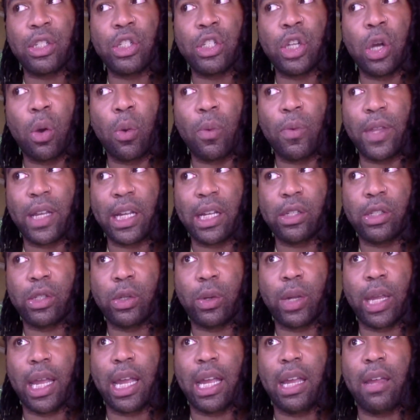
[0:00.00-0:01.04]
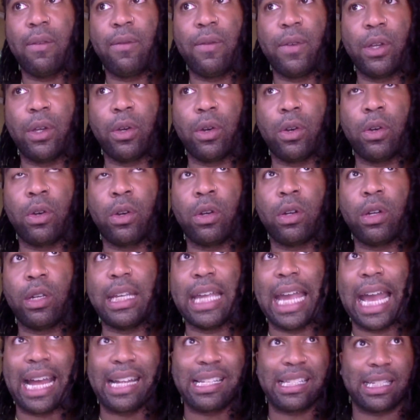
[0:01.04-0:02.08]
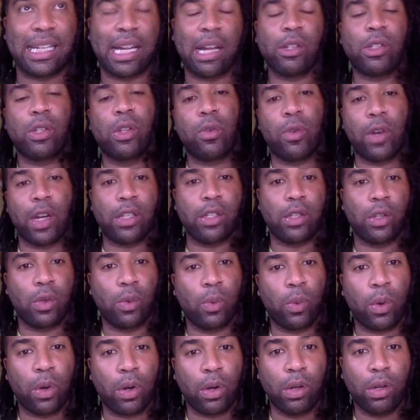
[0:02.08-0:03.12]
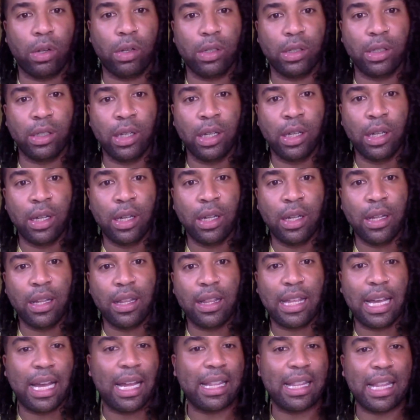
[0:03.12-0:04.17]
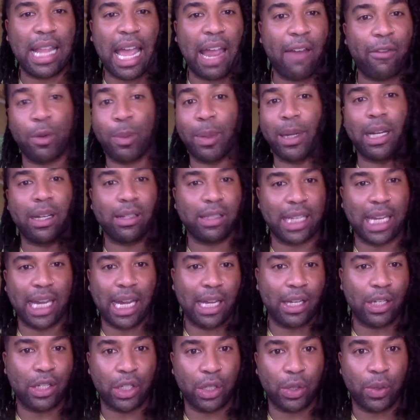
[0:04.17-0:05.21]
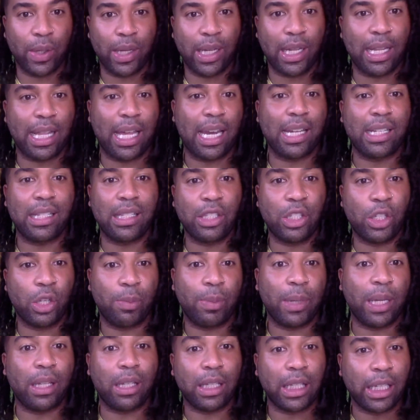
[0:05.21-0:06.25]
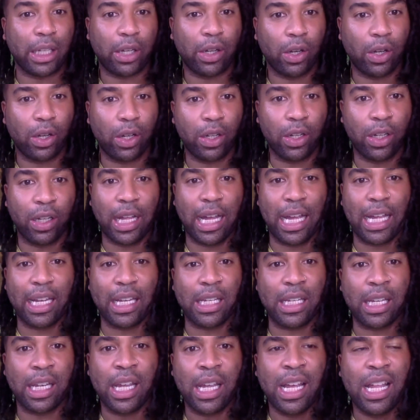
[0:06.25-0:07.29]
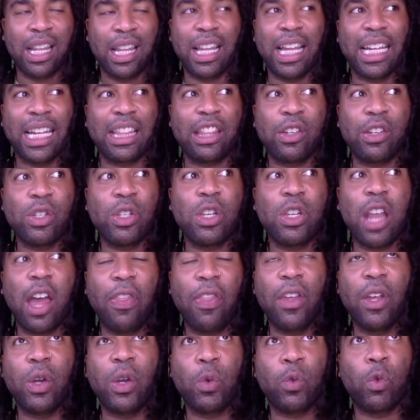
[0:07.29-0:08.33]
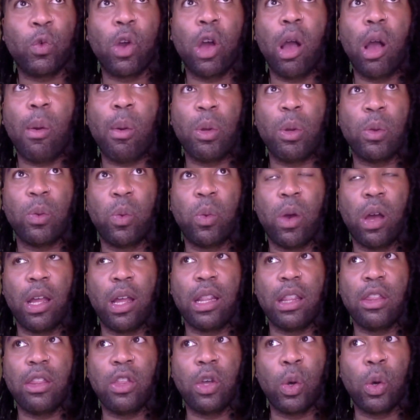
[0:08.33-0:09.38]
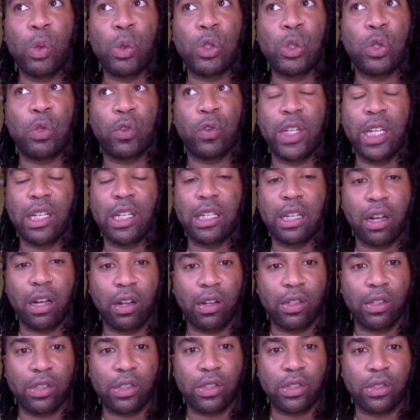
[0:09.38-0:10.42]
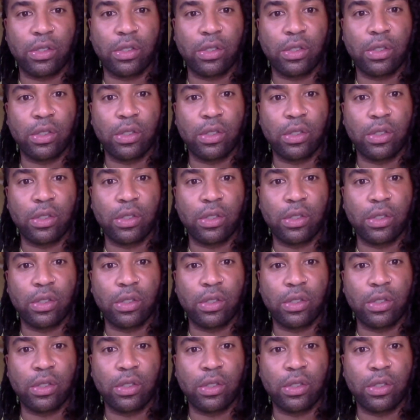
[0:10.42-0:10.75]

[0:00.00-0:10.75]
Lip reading: don't think it's okay if you're casting out to the rest of the world that everybody else can't do it and that it should be illegal. Right. And like, there's nothing wrong with what those three adults